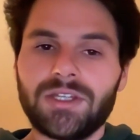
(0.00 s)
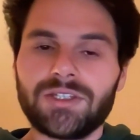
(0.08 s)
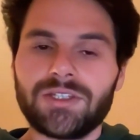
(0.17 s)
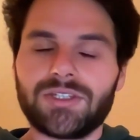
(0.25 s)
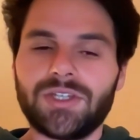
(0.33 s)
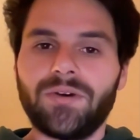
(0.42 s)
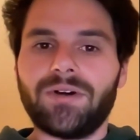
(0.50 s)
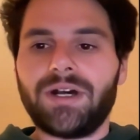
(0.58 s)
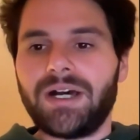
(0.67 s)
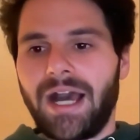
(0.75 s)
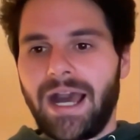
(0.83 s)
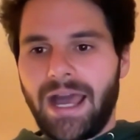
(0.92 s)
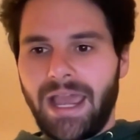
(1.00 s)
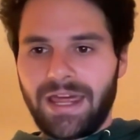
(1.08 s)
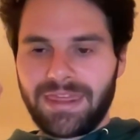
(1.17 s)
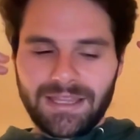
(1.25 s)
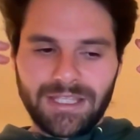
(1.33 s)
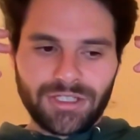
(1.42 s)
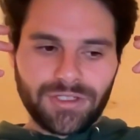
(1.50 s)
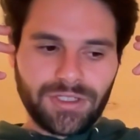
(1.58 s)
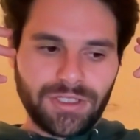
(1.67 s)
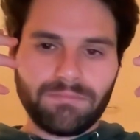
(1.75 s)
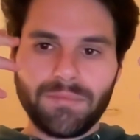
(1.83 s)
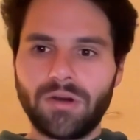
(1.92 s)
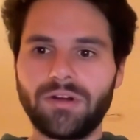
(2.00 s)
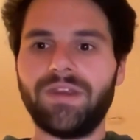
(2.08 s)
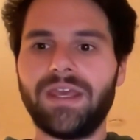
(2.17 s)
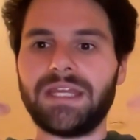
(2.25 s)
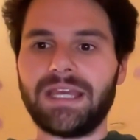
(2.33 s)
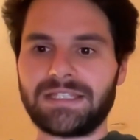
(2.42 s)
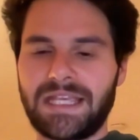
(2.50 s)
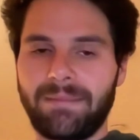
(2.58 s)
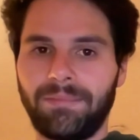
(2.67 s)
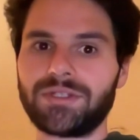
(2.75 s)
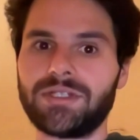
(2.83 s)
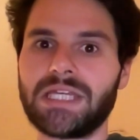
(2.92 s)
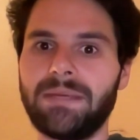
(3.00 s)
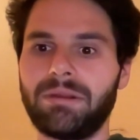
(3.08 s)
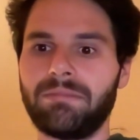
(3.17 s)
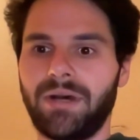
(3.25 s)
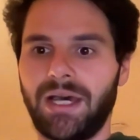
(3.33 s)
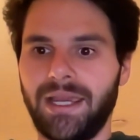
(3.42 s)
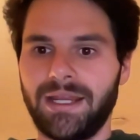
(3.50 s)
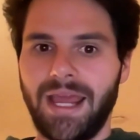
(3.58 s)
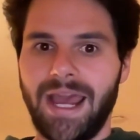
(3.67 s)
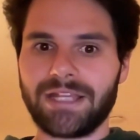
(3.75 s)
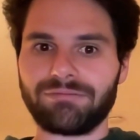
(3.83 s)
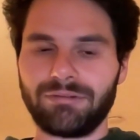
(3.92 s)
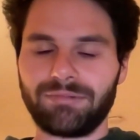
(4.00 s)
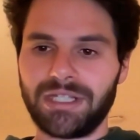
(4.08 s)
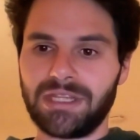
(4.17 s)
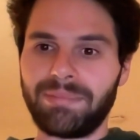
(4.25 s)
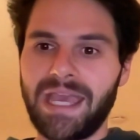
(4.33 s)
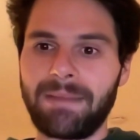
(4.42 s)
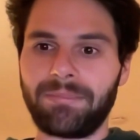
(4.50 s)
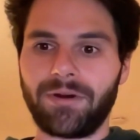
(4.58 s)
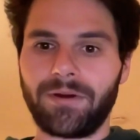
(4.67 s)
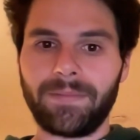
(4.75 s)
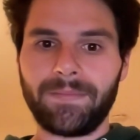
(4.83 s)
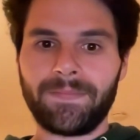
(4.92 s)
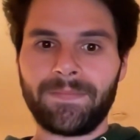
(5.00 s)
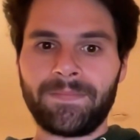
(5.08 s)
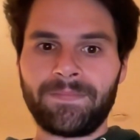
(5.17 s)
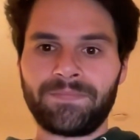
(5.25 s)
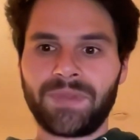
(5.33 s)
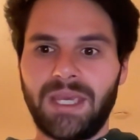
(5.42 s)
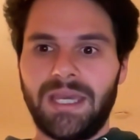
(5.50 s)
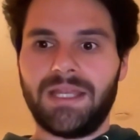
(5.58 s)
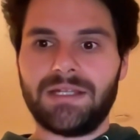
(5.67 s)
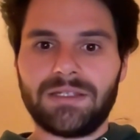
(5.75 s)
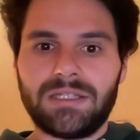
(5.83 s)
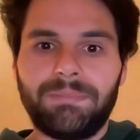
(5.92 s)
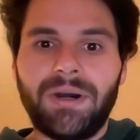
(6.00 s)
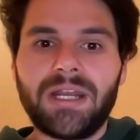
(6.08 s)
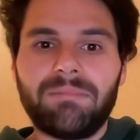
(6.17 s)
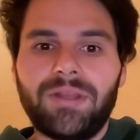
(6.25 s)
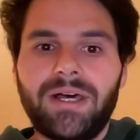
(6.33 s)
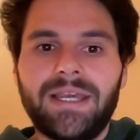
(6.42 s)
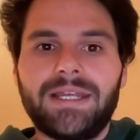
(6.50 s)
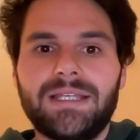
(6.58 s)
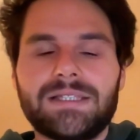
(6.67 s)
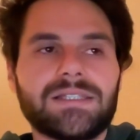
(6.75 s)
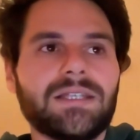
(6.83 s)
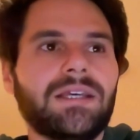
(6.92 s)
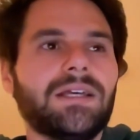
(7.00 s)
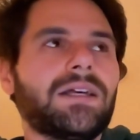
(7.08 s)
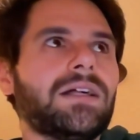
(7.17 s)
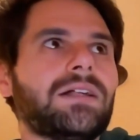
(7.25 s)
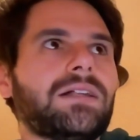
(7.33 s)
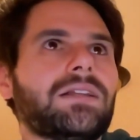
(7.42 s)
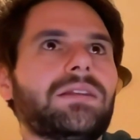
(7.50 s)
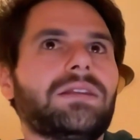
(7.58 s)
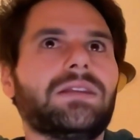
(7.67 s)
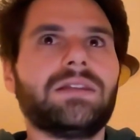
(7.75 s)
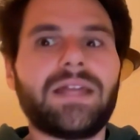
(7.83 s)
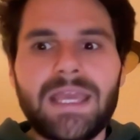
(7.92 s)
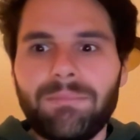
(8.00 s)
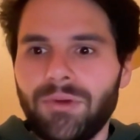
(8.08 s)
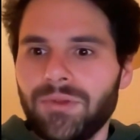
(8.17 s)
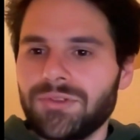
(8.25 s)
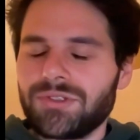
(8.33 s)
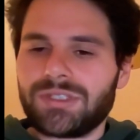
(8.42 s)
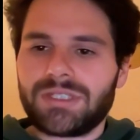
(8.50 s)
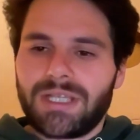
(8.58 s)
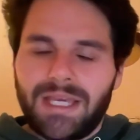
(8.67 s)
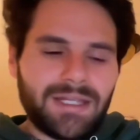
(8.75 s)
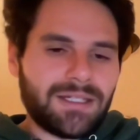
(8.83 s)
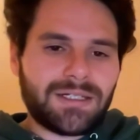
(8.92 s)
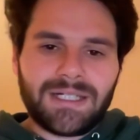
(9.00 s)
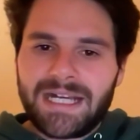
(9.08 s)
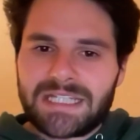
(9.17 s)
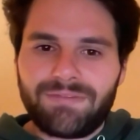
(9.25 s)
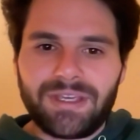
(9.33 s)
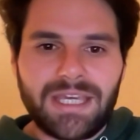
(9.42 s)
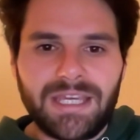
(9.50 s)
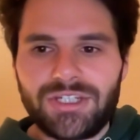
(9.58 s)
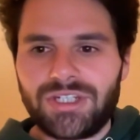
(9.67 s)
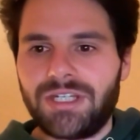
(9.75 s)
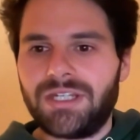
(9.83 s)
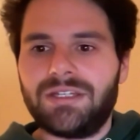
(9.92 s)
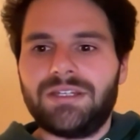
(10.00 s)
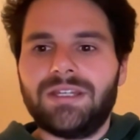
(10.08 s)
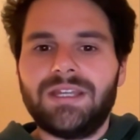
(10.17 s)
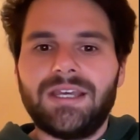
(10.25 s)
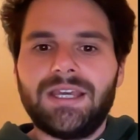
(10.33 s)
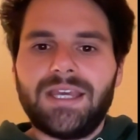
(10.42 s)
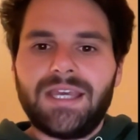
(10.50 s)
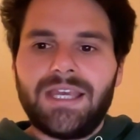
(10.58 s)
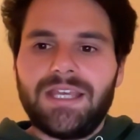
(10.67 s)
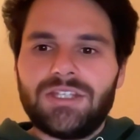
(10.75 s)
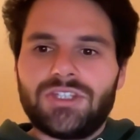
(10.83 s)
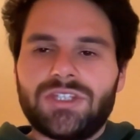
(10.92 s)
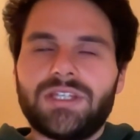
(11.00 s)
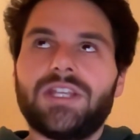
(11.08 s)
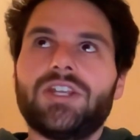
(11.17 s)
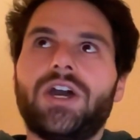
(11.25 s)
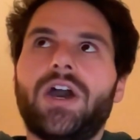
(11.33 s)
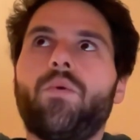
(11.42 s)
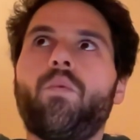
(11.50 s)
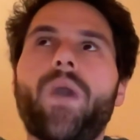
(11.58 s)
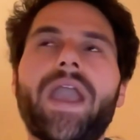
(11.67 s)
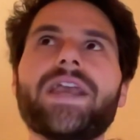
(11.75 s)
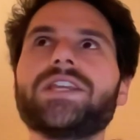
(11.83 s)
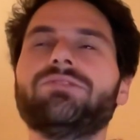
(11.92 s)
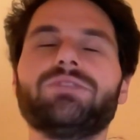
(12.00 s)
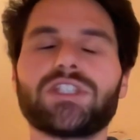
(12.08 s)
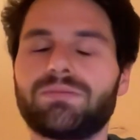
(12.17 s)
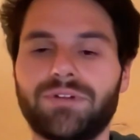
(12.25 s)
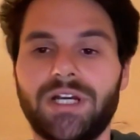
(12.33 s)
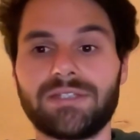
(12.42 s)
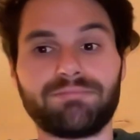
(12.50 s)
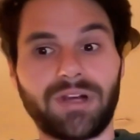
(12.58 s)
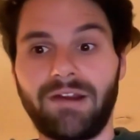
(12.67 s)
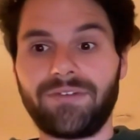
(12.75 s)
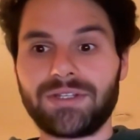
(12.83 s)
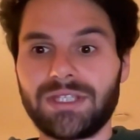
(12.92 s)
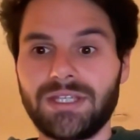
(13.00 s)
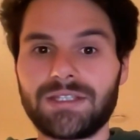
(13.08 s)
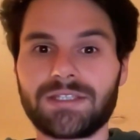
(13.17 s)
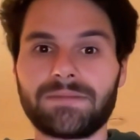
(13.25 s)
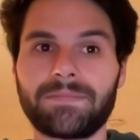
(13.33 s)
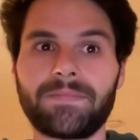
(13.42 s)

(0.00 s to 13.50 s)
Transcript: So I think these are good motivating examples to keep in mind as we read the paper. And the bottom line is labels and classification is a way to express preferences